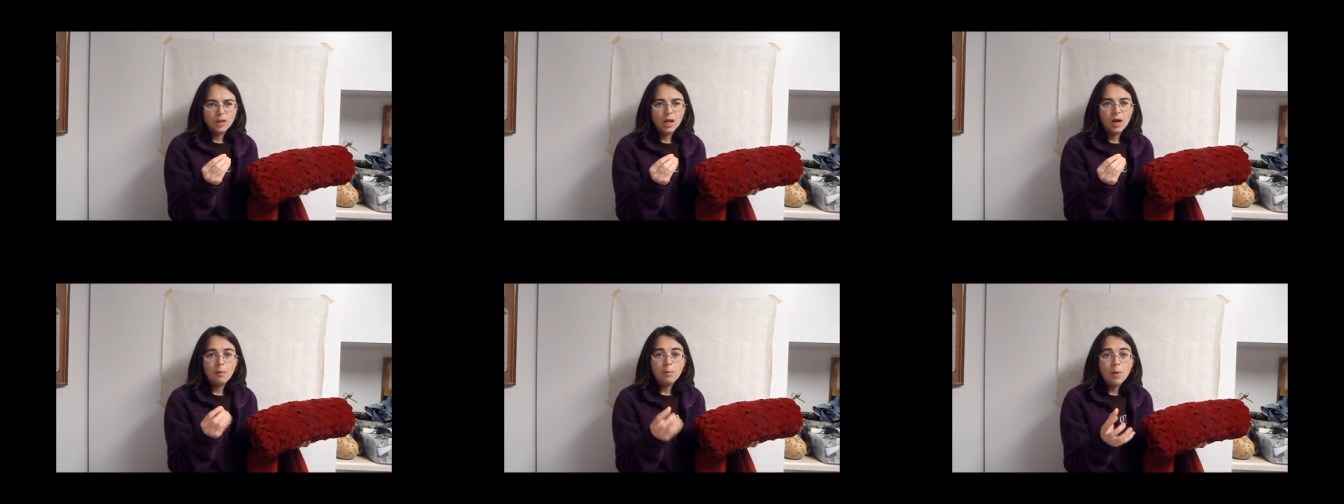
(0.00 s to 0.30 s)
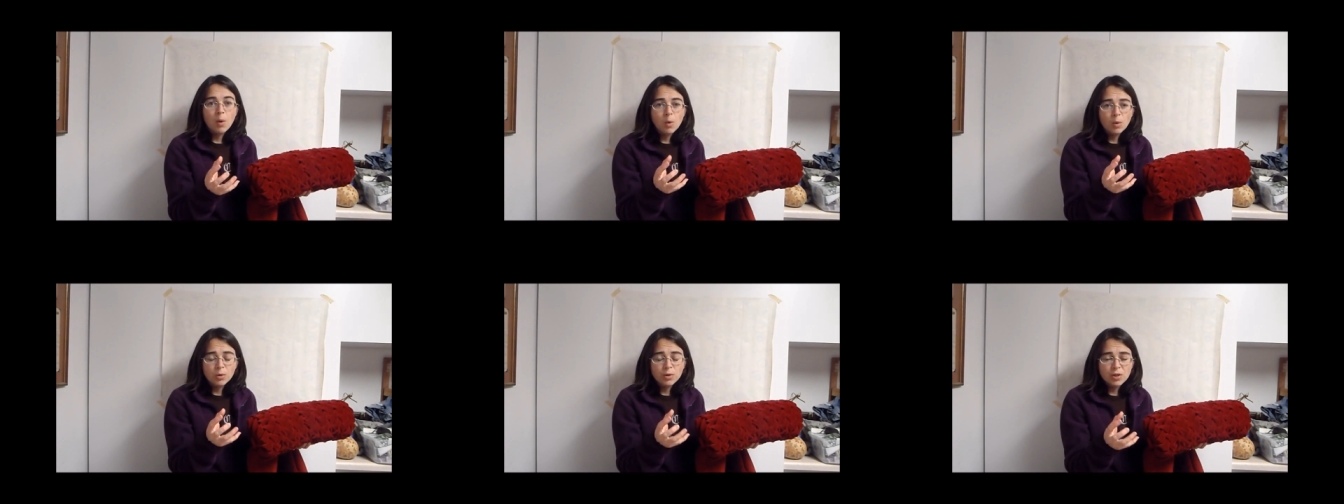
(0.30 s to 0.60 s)

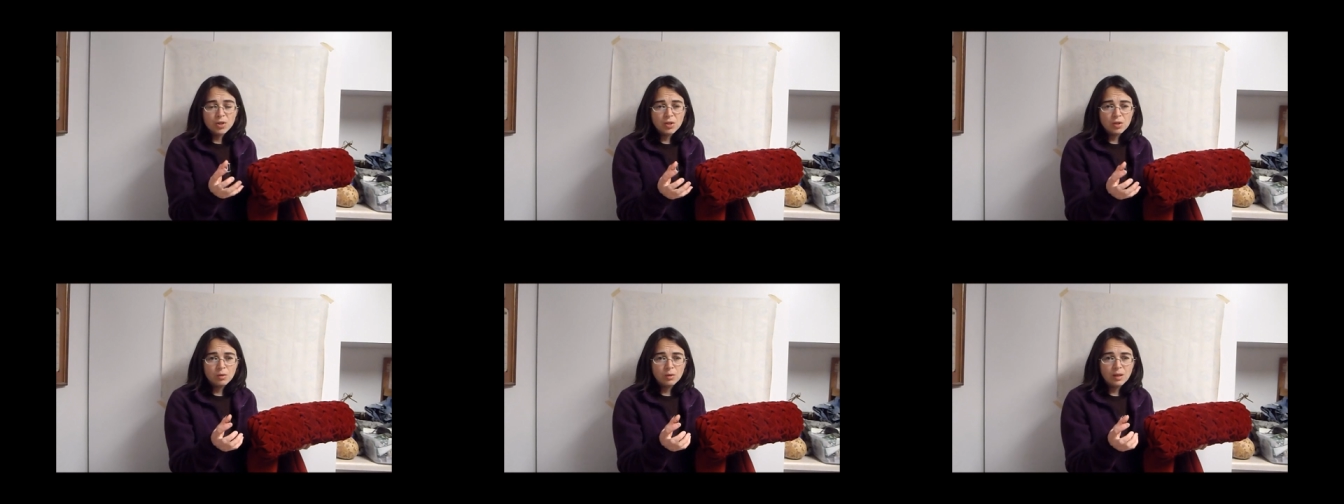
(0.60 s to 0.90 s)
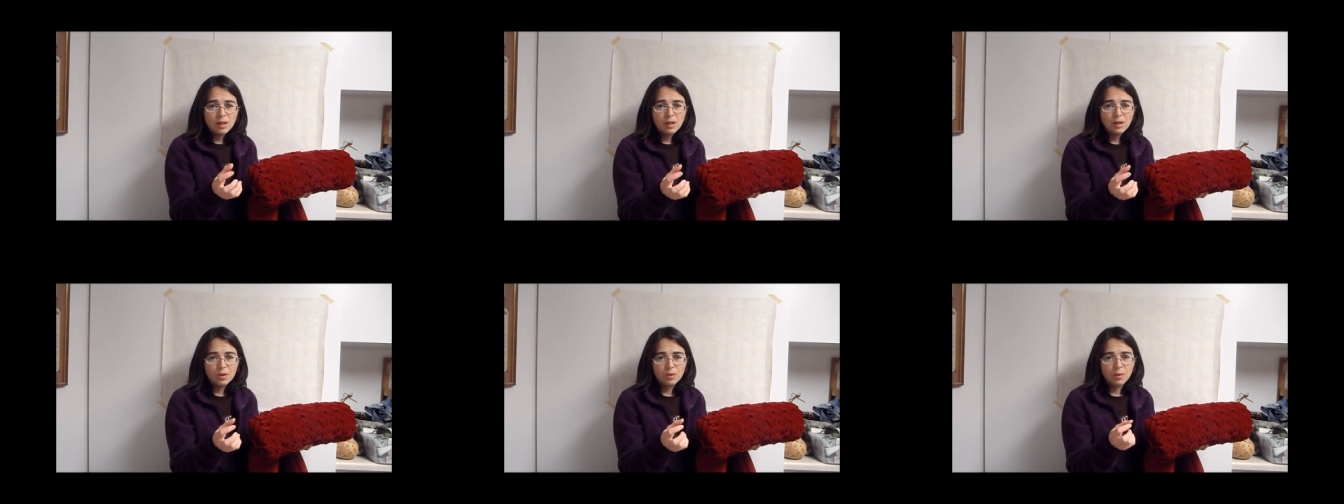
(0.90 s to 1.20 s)

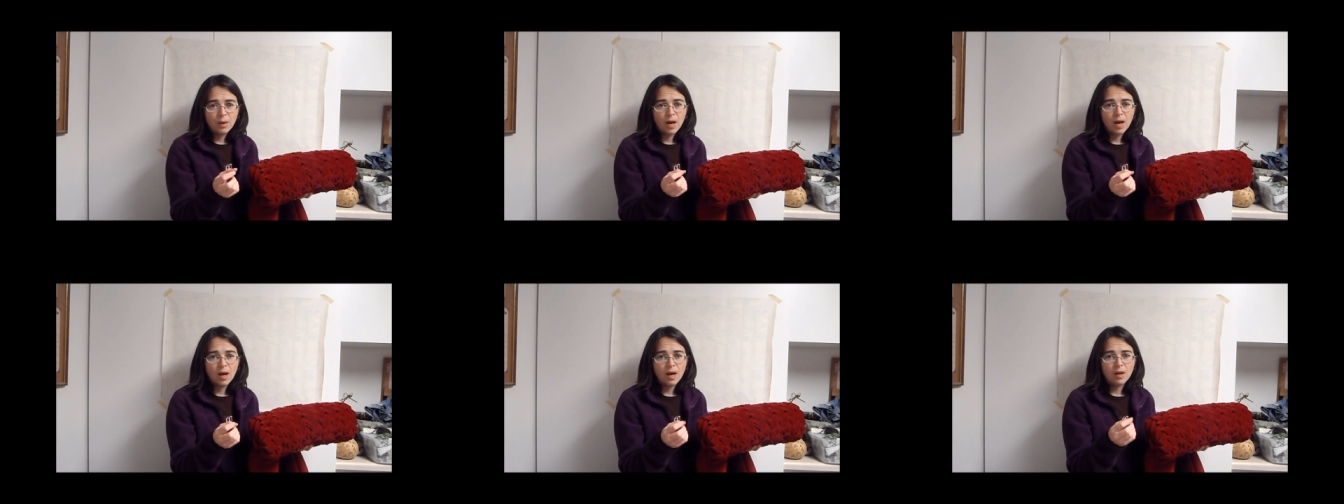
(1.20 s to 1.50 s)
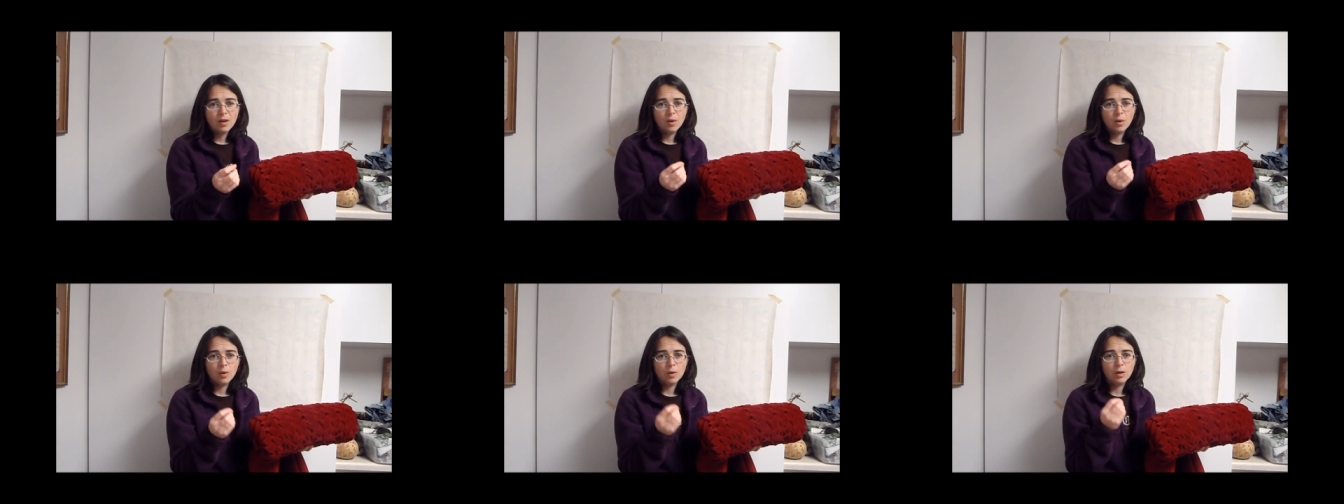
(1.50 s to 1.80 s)
upholstery
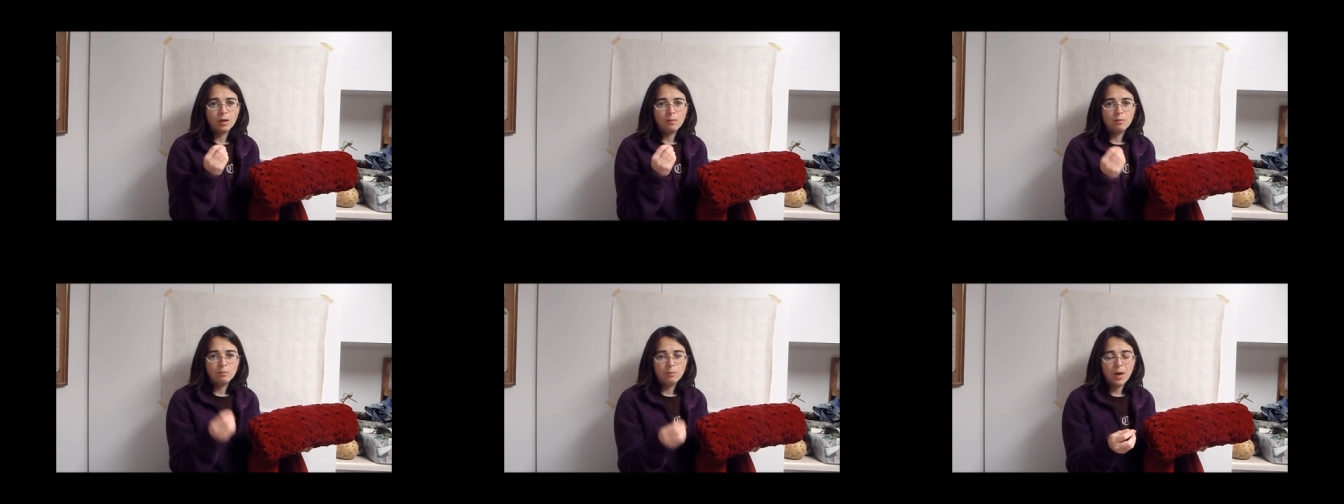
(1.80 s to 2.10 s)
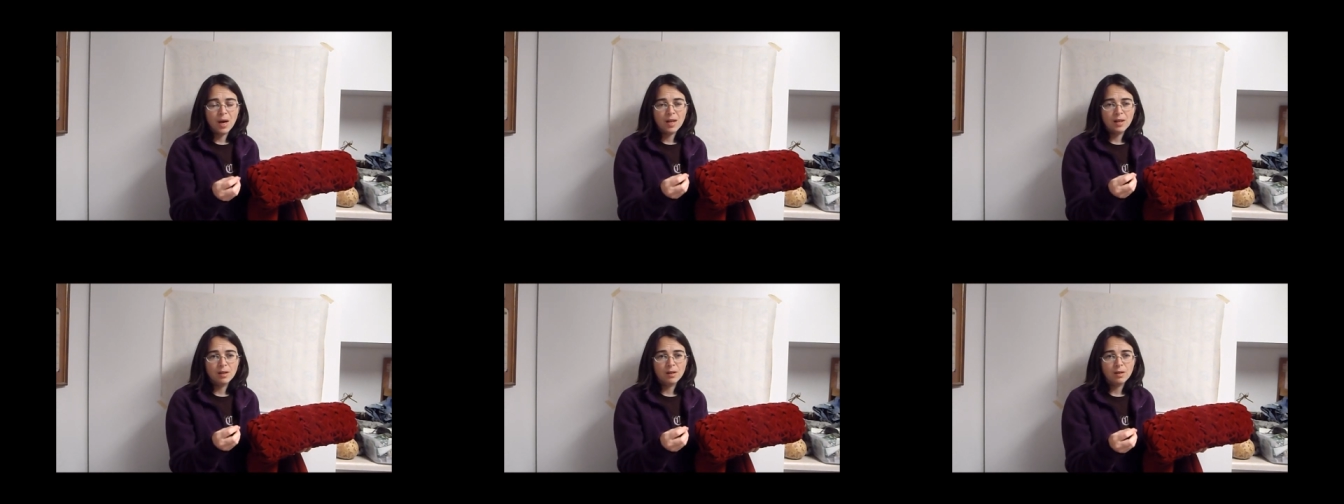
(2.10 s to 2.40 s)
thread or a
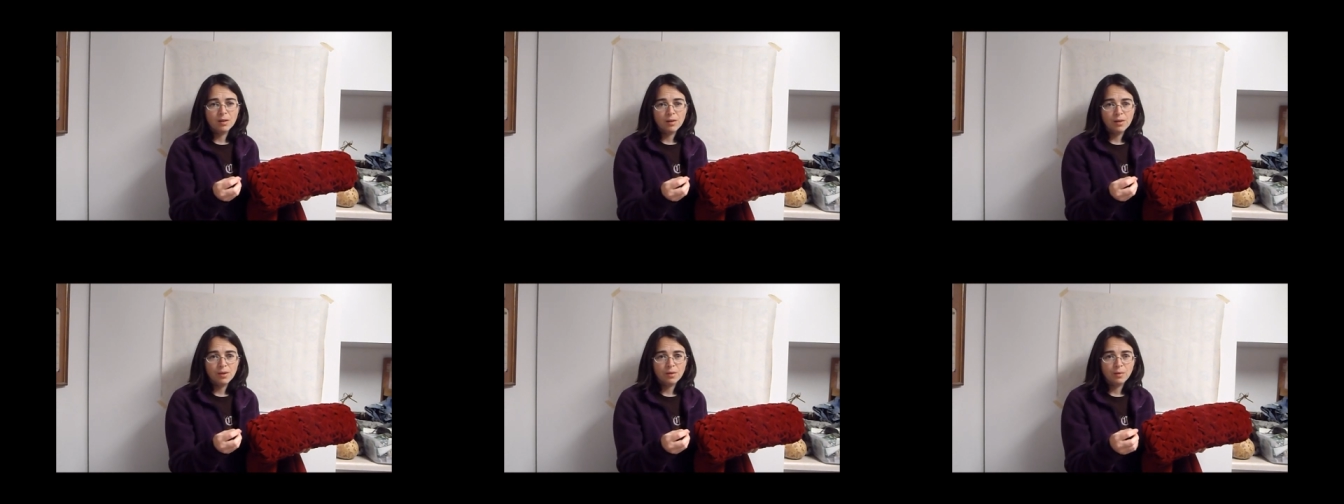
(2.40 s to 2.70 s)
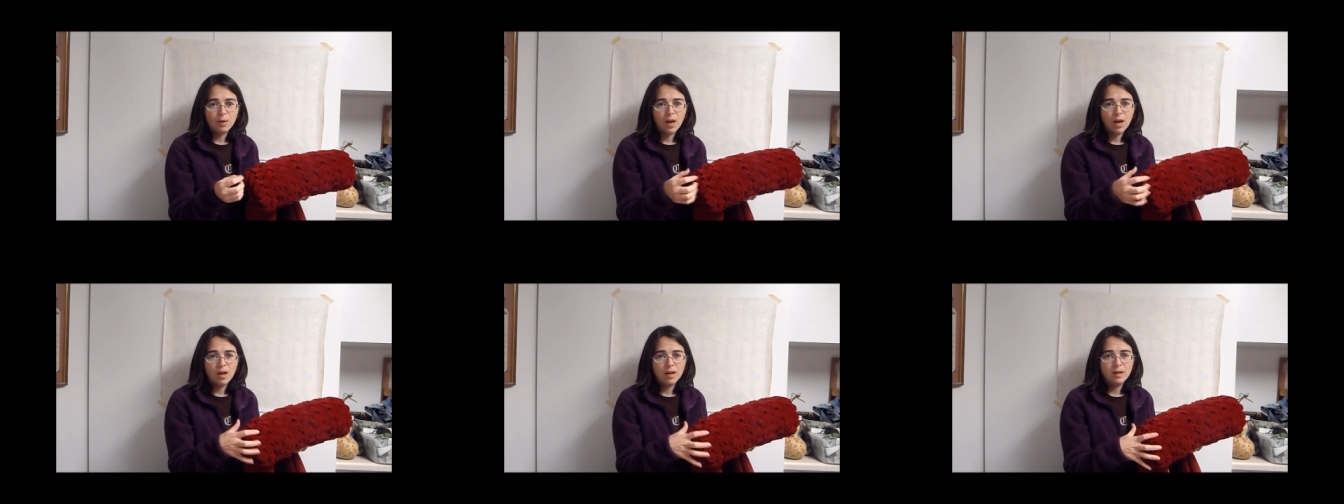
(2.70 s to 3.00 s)
button
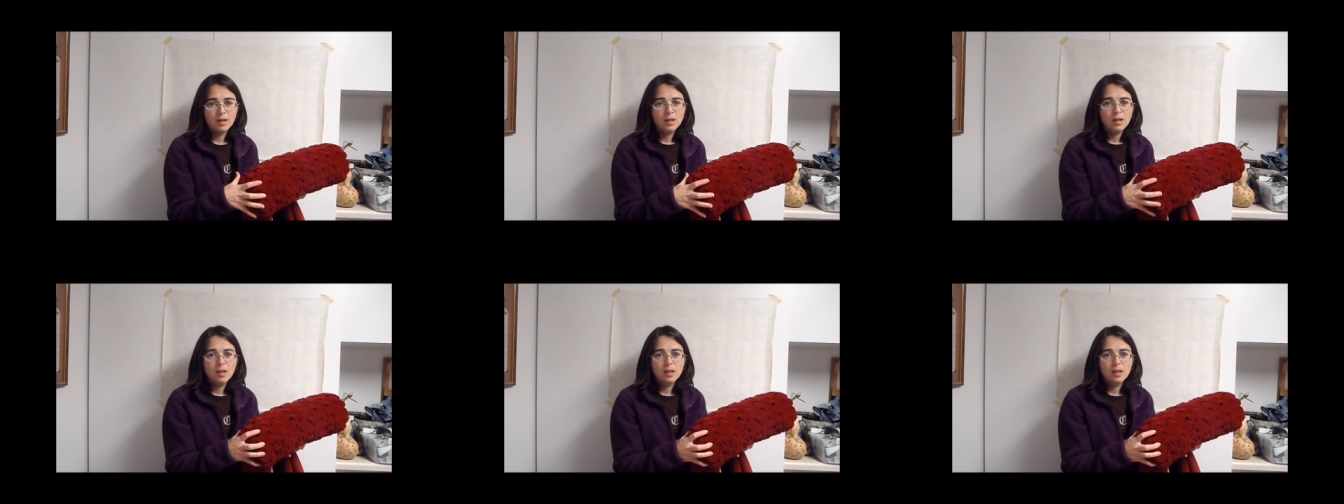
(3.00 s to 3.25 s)
thread,